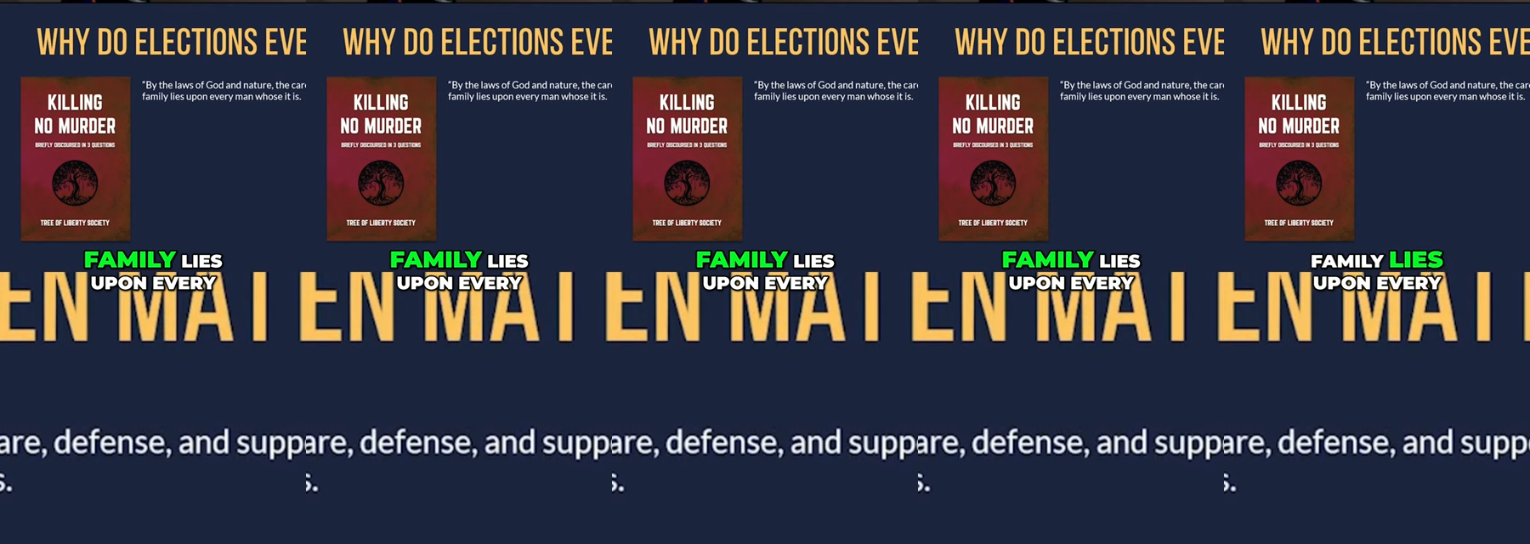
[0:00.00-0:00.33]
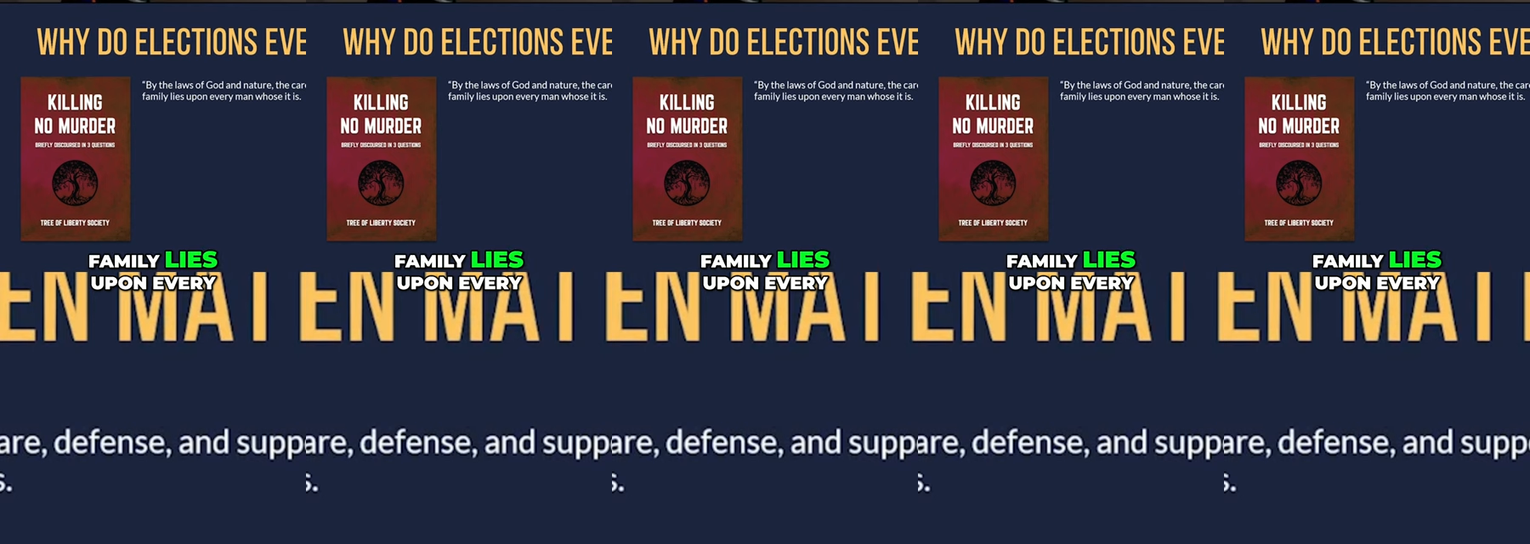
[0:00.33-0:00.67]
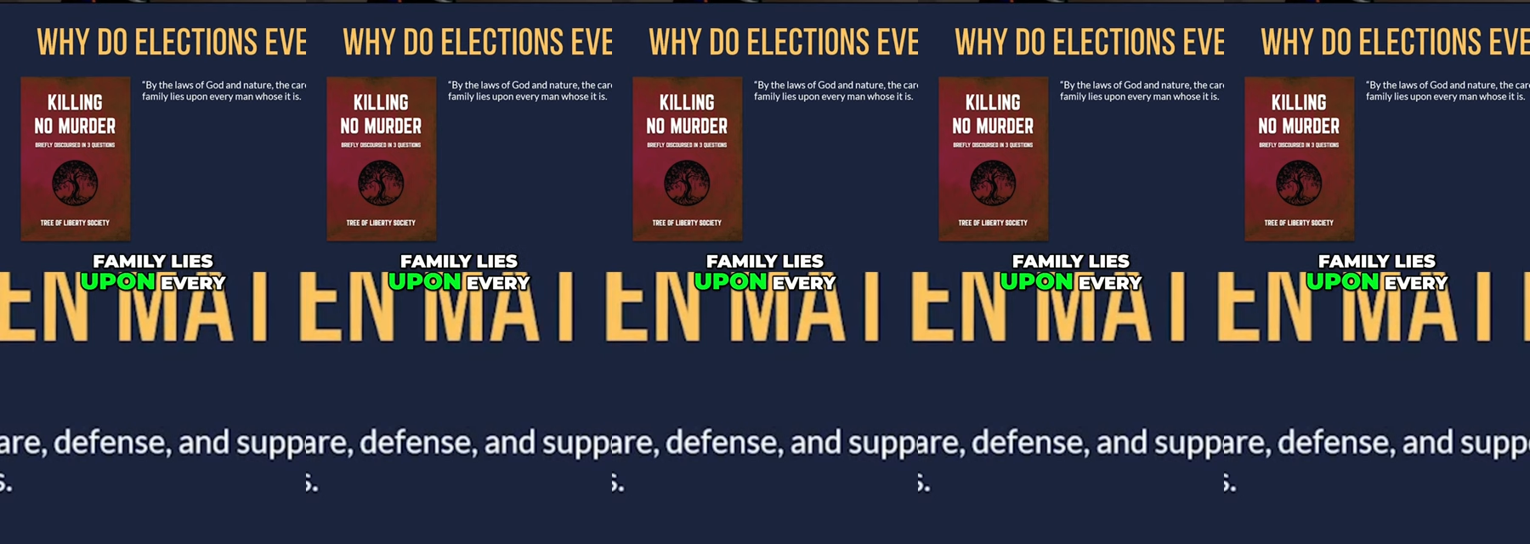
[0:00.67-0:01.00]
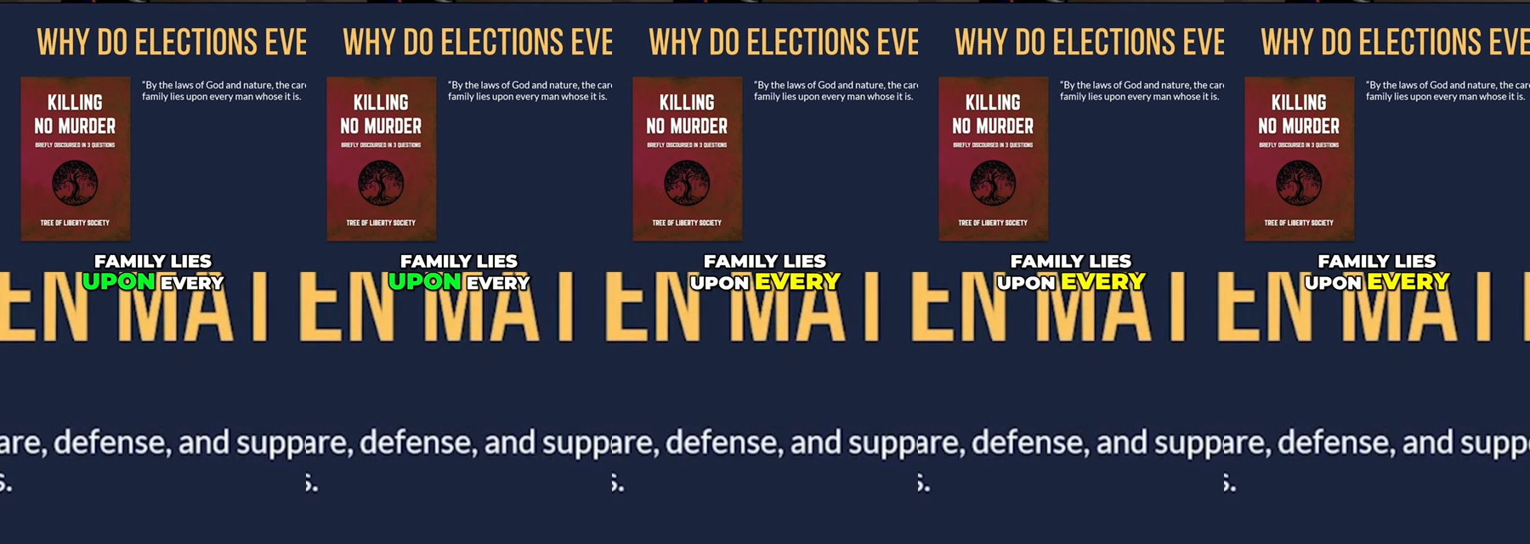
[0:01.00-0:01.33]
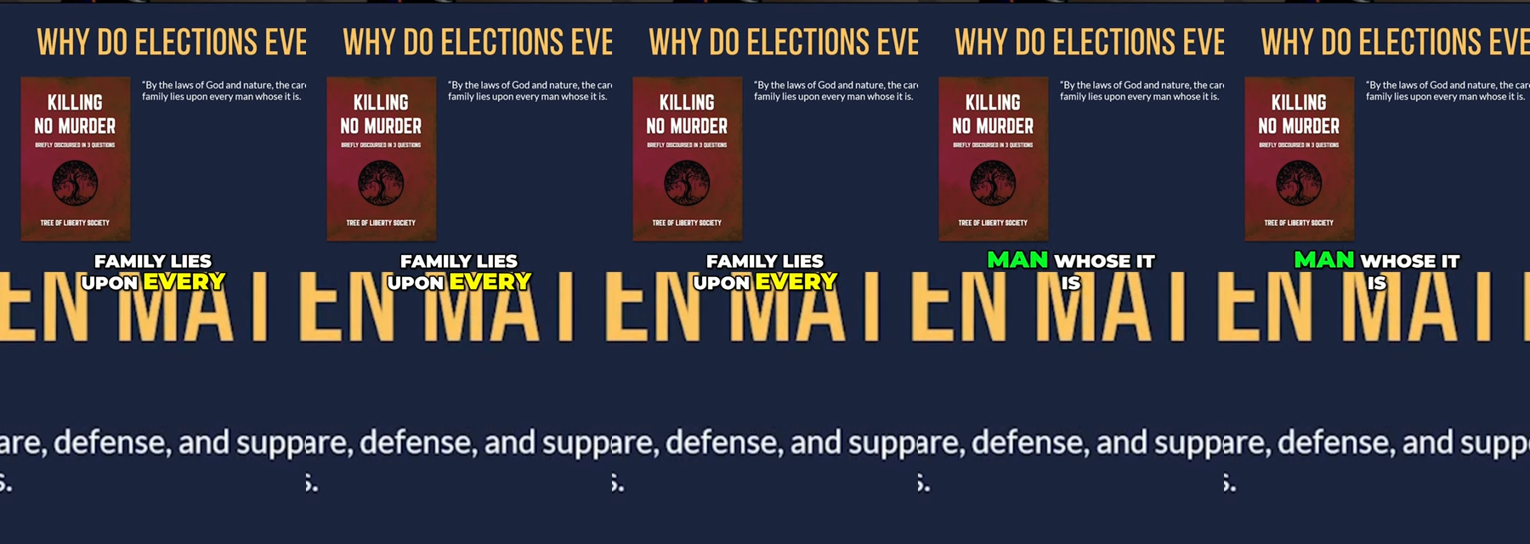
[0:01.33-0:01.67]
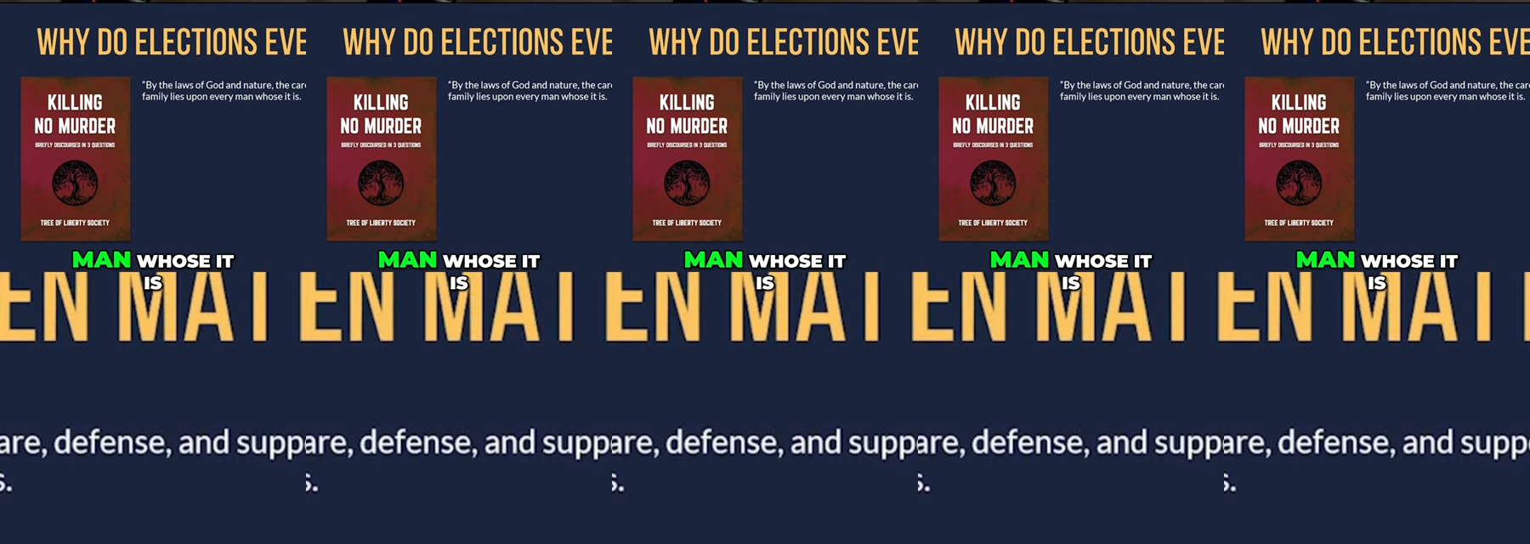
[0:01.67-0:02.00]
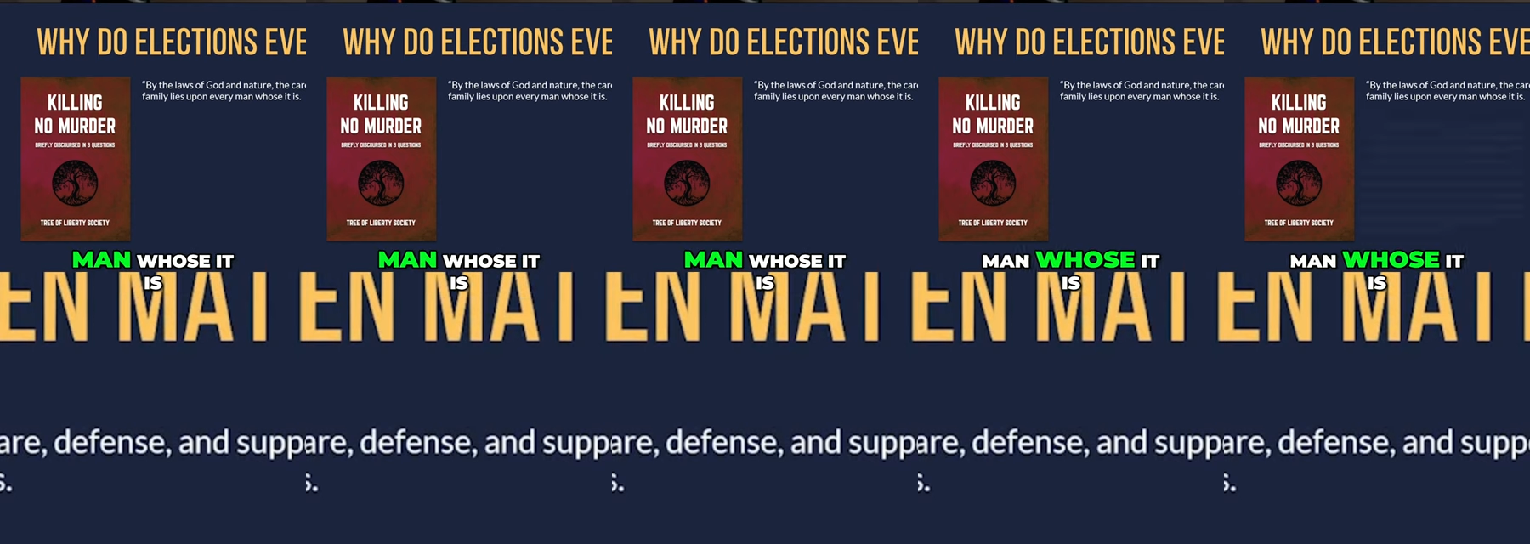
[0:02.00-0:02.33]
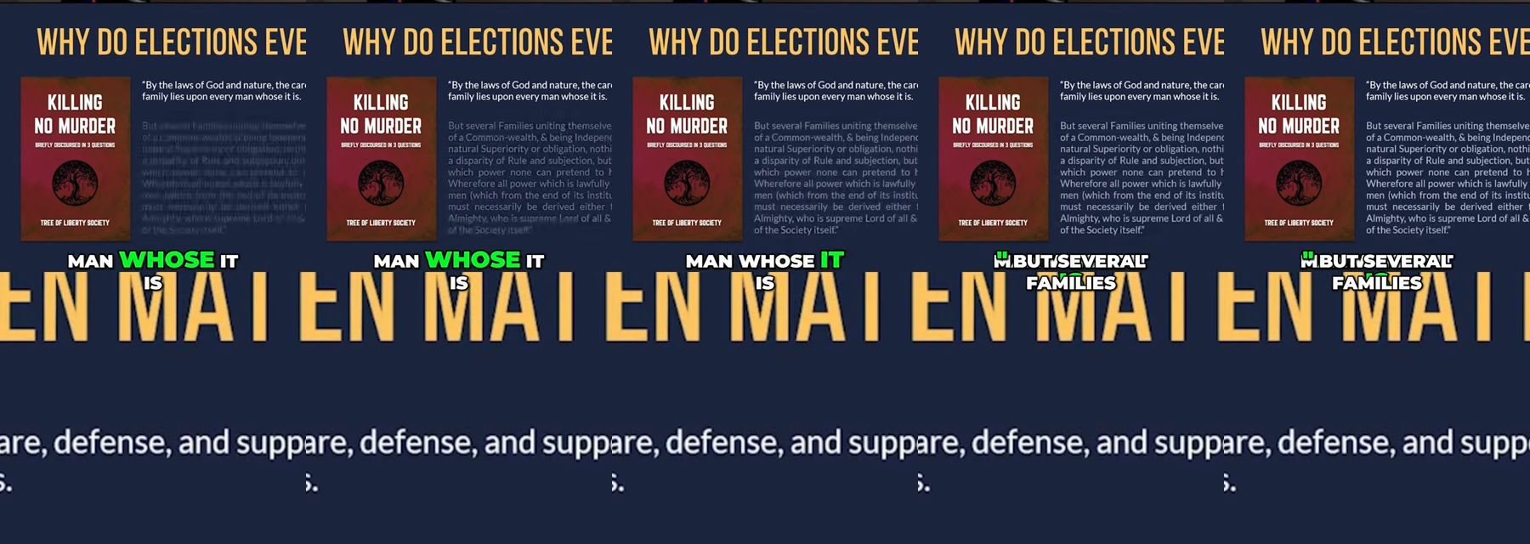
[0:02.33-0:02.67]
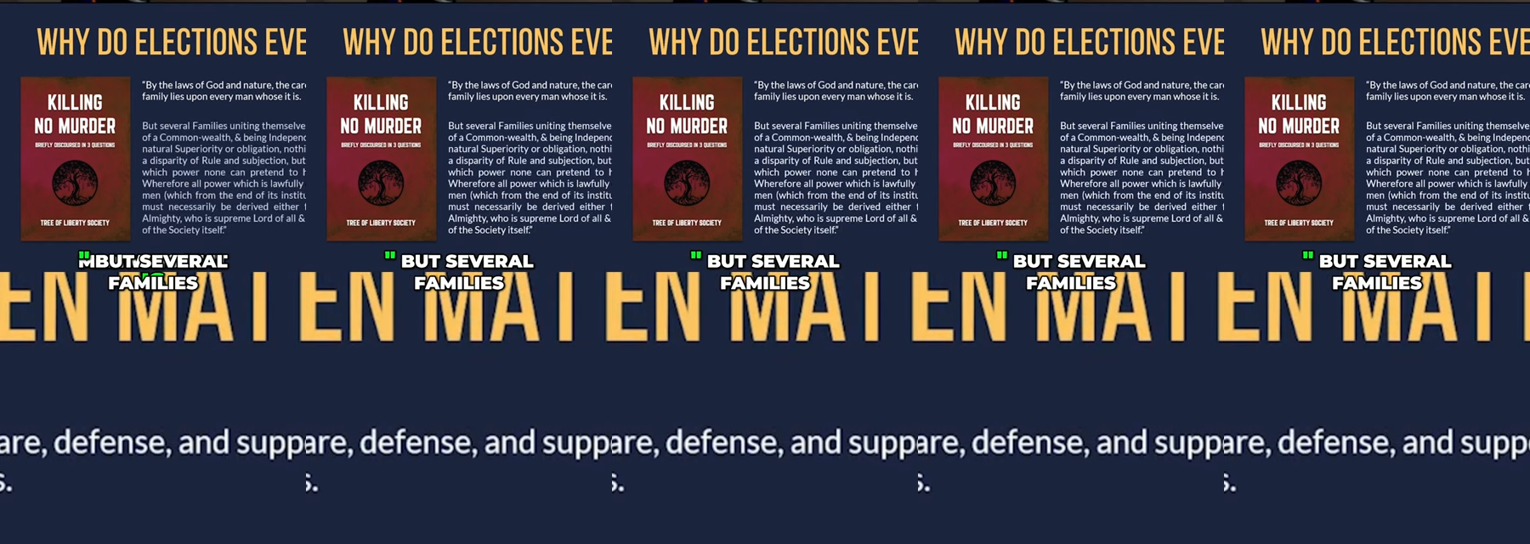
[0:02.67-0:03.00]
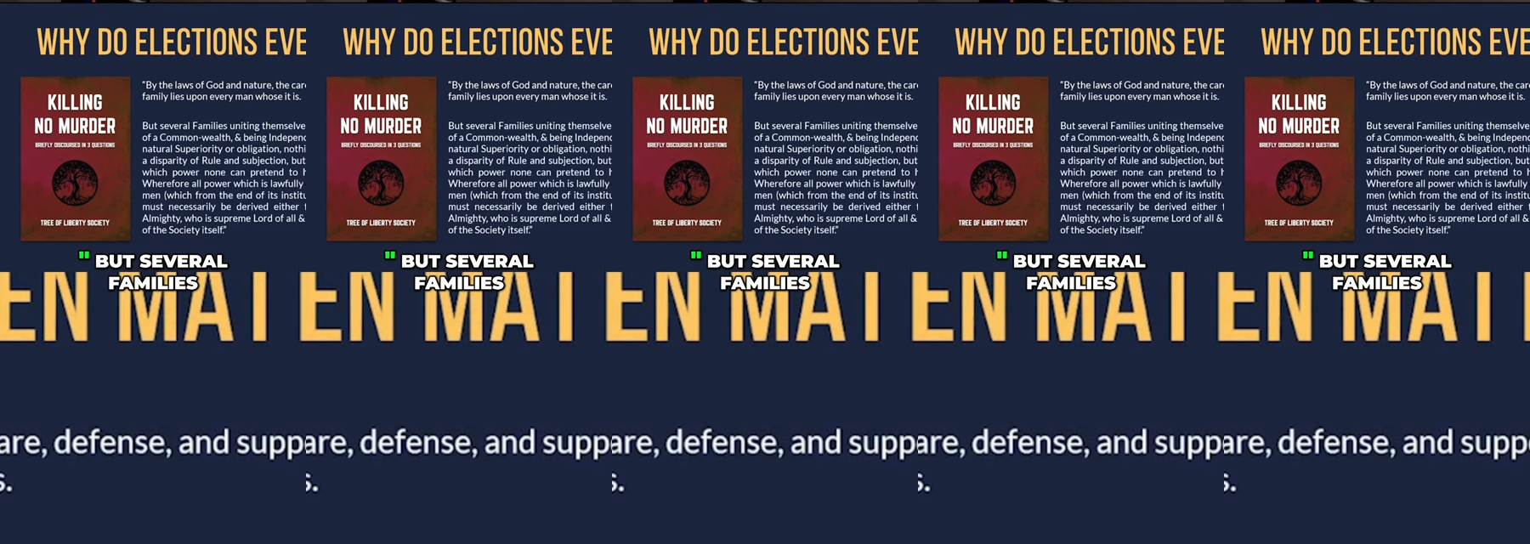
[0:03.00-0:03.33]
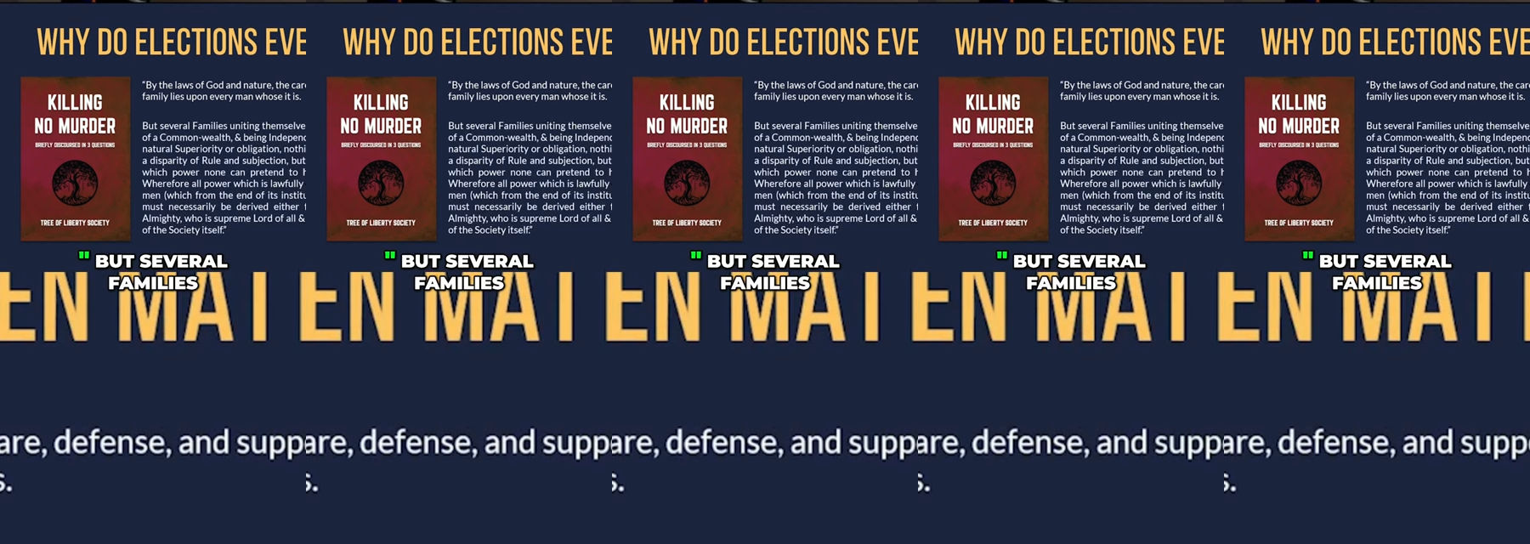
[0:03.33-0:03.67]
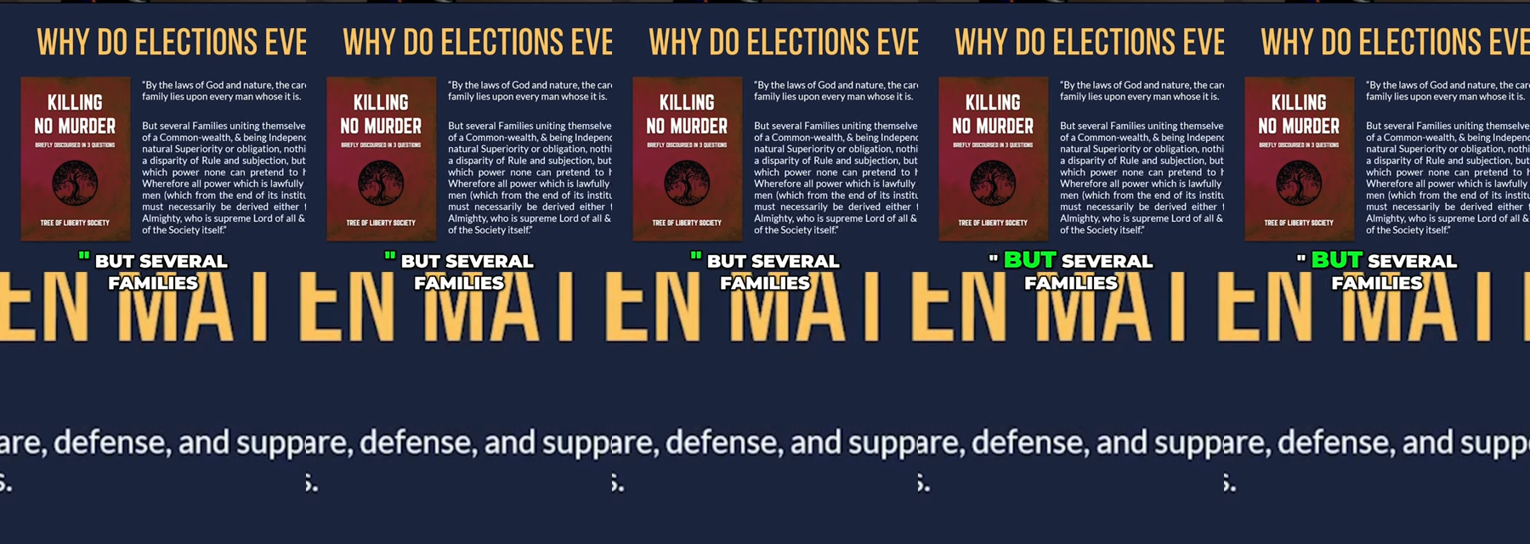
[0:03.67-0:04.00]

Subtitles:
[unreadable: no face in view]